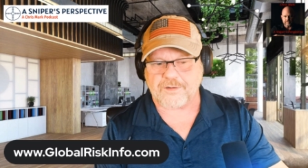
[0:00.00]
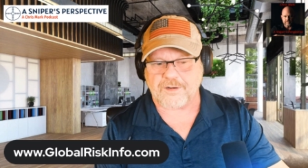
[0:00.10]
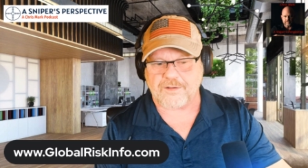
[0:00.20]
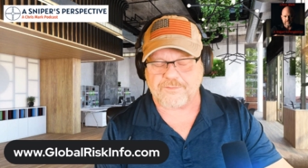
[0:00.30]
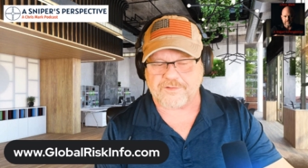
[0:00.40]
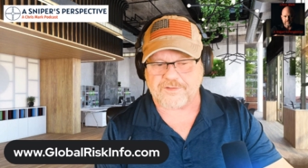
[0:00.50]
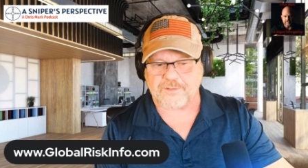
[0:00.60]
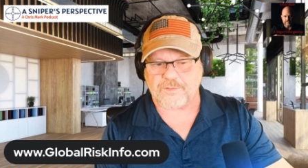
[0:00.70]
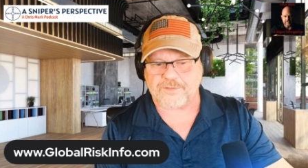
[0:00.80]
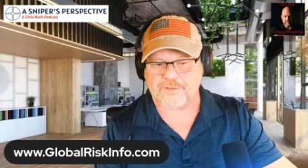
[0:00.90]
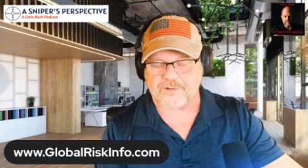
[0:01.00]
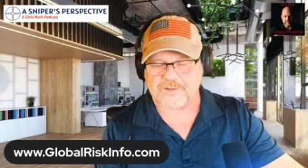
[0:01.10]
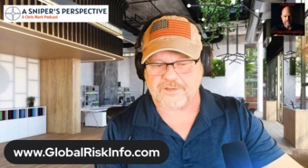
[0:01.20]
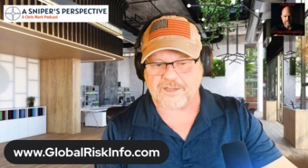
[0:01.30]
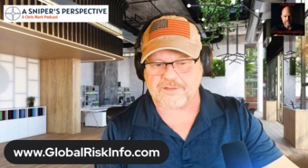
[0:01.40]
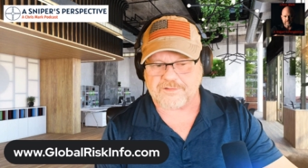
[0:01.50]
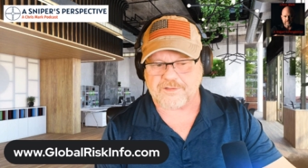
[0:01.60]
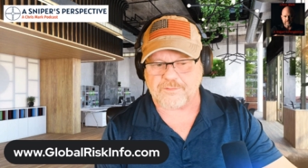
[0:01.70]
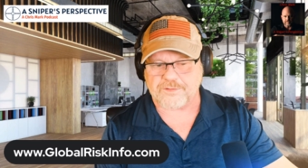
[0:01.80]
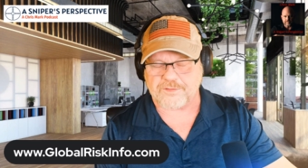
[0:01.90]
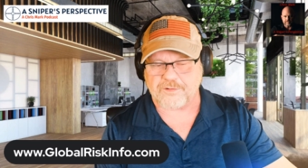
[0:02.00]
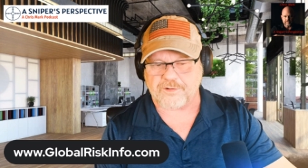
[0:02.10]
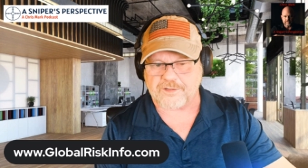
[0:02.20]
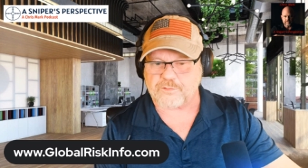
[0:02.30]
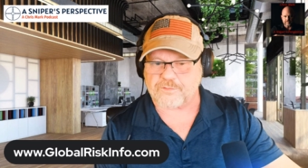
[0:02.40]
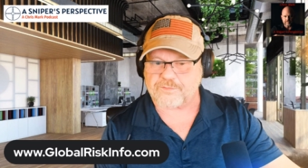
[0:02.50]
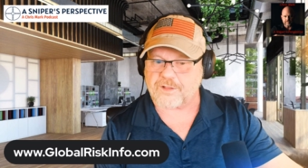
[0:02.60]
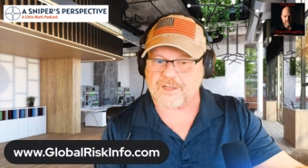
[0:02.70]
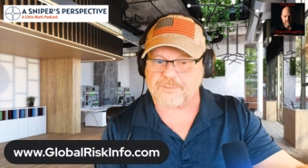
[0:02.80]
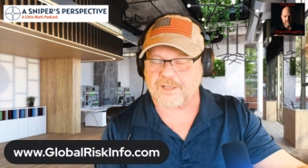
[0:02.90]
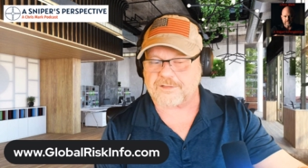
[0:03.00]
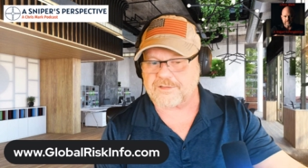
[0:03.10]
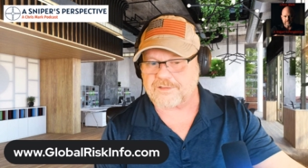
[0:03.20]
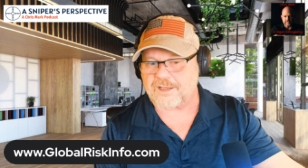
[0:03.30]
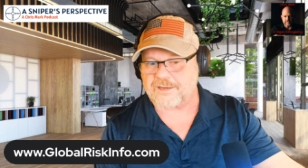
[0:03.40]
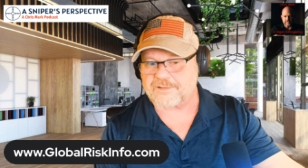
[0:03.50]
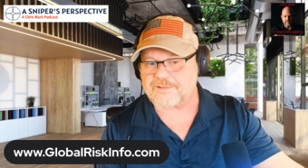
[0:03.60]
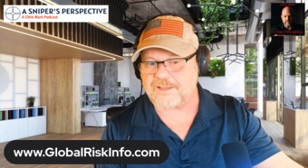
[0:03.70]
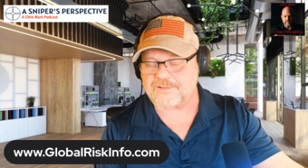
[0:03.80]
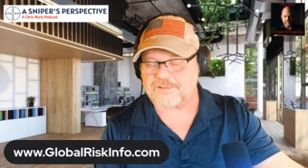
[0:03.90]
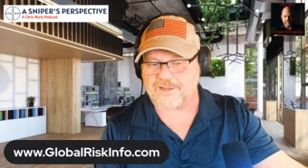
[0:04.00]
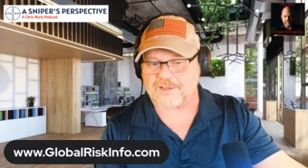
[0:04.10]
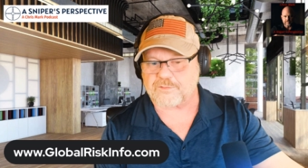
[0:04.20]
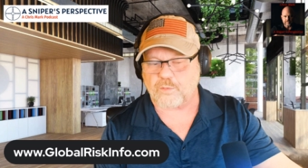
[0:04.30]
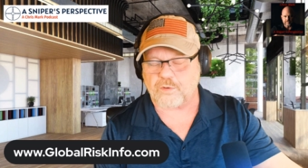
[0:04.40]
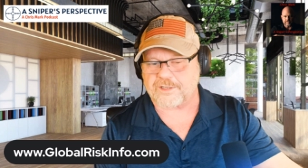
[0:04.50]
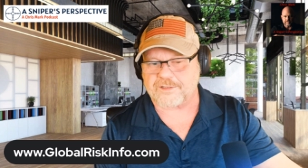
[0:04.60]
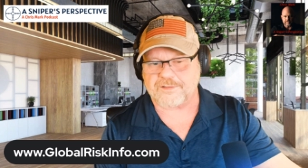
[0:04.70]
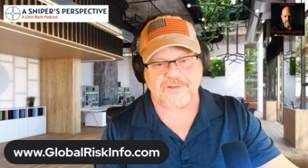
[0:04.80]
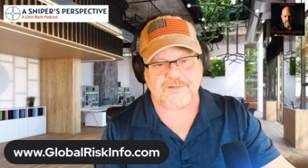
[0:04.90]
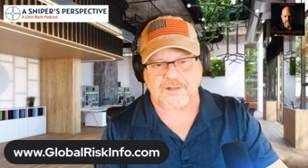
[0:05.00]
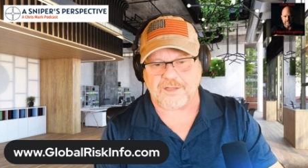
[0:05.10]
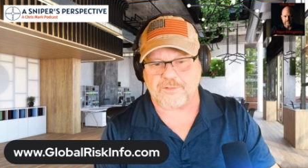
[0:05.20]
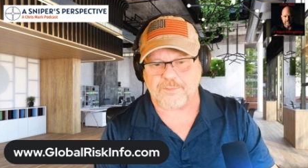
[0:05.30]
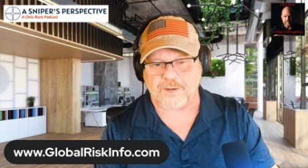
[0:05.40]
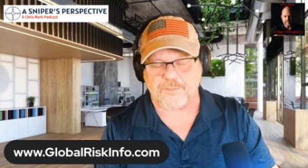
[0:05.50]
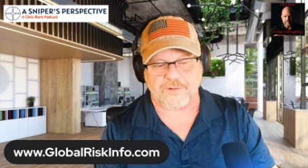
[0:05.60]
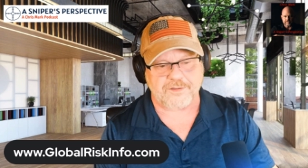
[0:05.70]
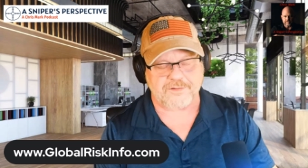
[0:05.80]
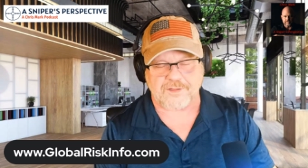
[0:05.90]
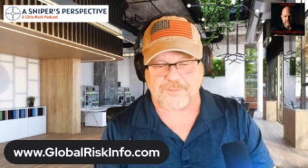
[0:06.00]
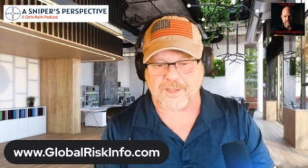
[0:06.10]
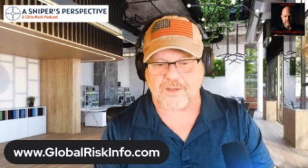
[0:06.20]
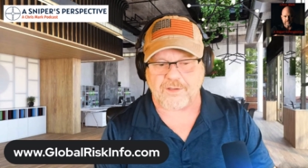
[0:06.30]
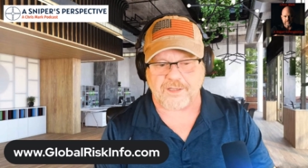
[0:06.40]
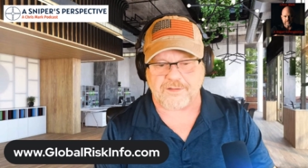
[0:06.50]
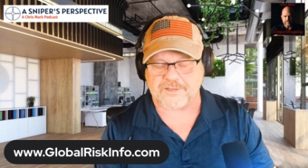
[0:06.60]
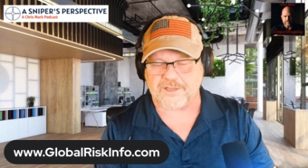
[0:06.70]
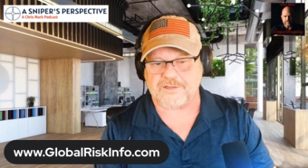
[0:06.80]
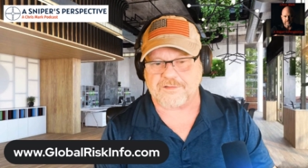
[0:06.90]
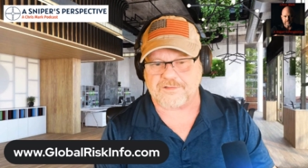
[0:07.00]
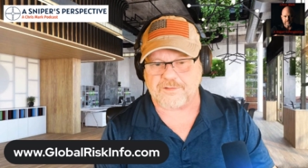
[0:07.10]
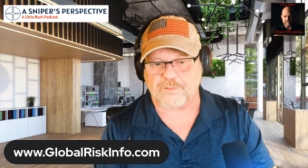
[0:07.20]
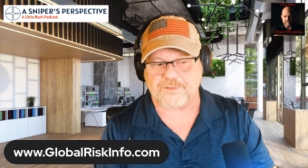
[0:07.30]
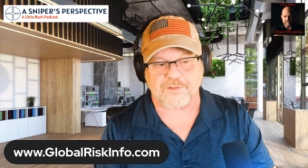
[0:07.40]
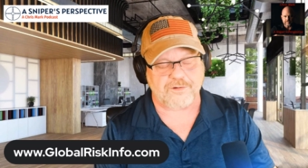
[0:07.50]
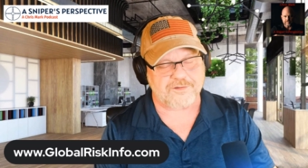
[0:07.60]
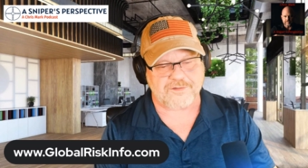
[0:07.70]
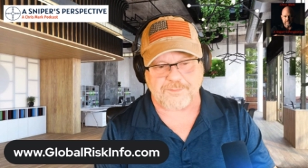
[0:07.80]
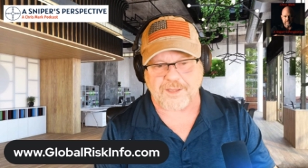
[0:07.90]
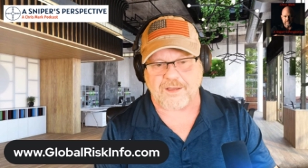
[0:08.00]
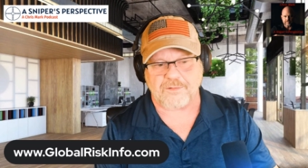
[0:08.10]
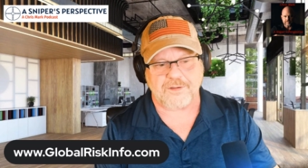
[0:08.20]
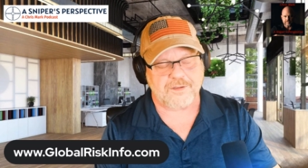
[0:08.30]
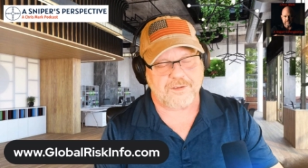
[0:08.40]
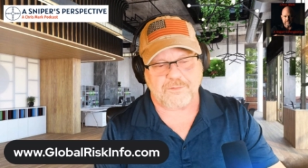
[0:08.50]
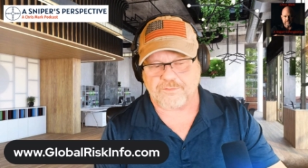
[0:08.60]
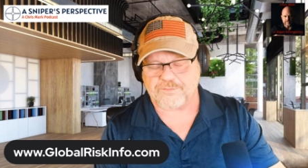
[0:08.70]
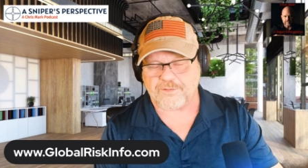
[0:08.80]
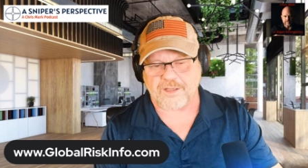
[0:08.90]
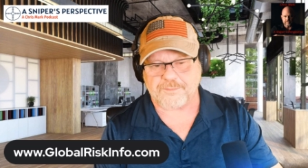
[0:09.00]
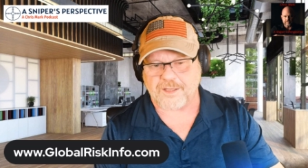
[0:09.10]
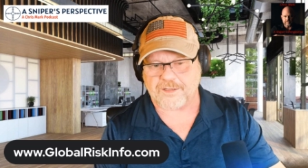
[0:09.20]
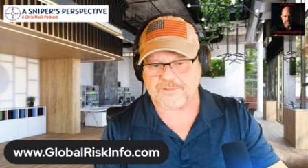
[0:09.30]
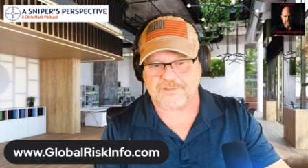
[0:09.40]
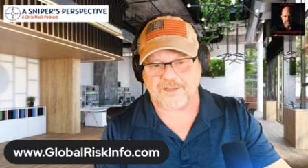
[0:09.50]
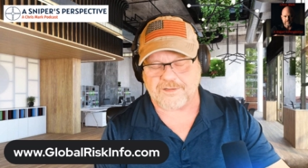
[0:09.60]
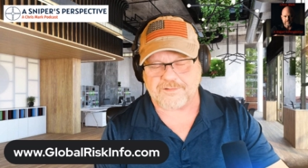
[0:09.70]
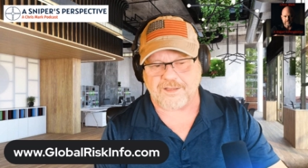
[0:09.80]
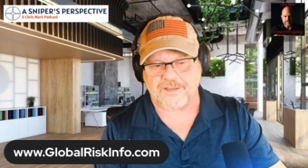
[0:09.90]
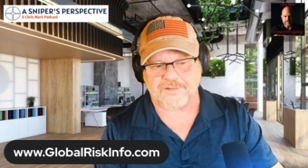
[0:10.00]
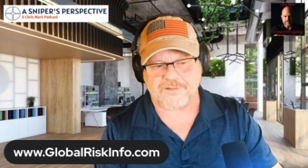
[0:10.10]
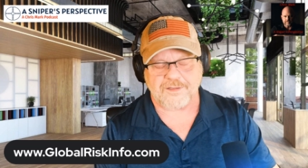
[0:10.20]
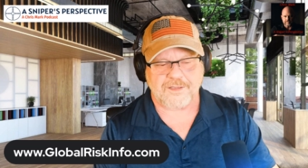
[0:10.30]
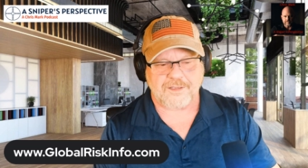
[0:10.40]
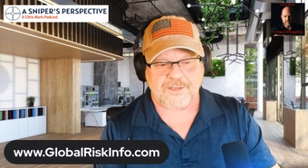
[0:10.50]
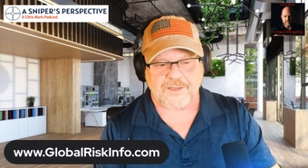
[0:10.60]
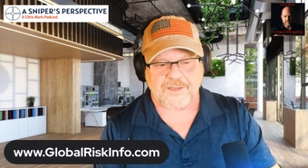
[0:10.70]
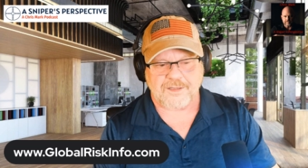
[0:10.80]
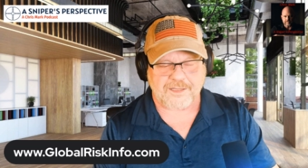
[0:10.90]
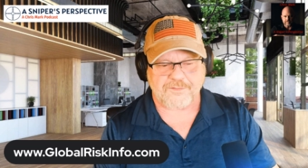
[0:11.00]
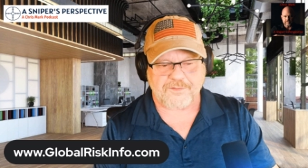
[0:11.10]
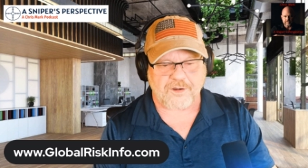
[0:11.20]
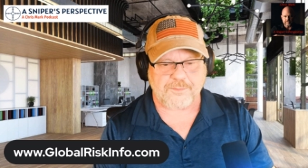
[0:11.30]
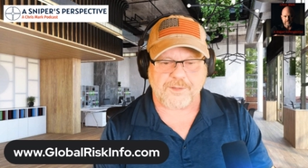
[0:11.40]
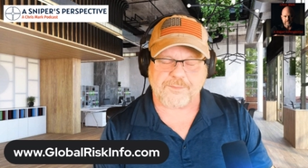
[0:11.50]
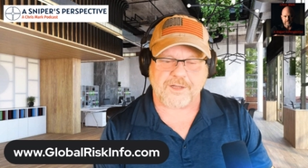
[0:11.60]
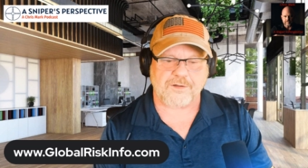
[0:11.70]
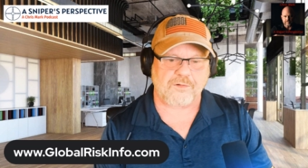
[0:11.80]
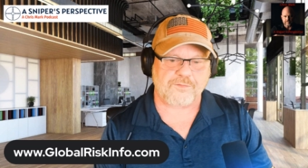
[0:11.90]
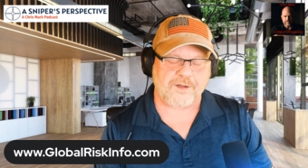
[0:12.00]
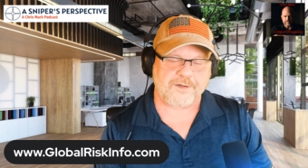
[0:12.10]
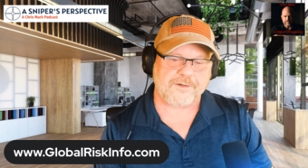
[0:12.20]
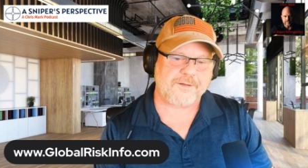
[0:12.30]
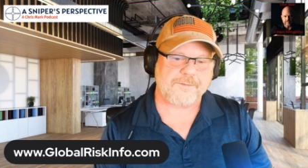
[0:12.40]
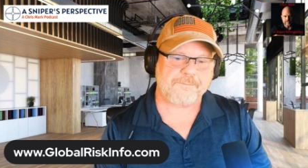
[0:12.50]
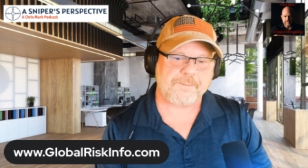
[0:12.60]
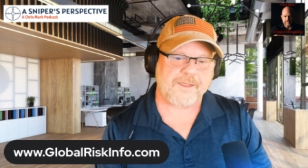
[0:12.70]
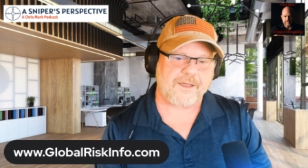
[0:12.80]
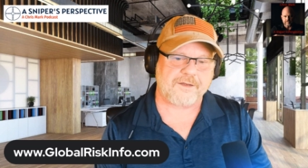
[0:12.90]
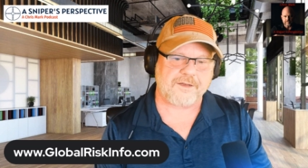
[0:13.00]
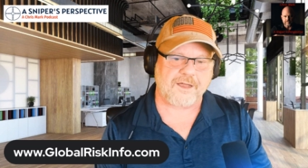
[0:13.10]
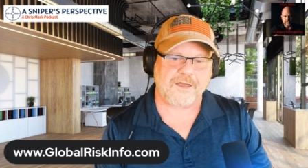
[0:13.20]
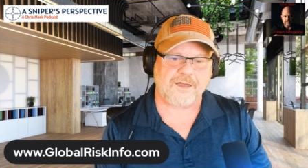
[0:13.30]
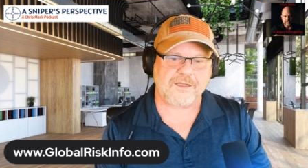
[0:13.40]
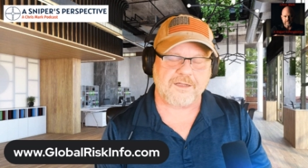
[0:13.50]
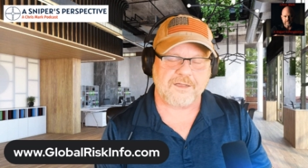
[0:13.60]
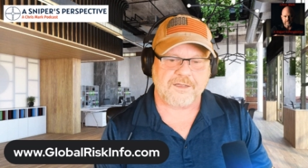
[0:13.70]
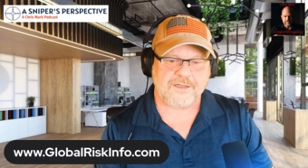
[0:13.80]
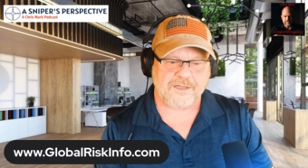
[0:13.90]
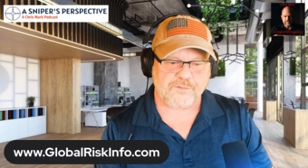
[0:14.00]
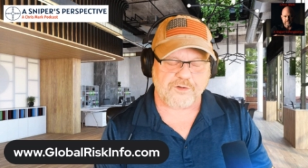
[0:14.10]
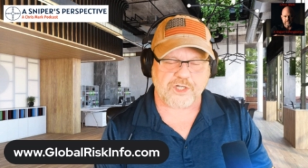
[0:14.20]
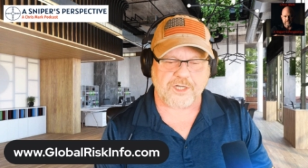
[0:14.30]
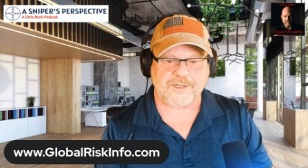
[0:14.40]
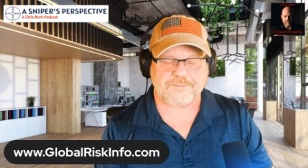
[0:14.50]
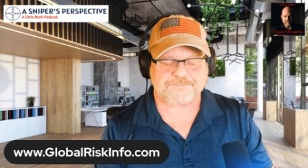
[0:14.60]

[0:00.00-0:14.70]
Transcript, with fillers: of the C 130, the deck of the C 130, as we're flying back to the United States the next morning. That's all I remember is somehow I got on the deck of the C 130. Somehow we're flying back to the United States. I get there, I meet my girlfriend and uh, in Virginia.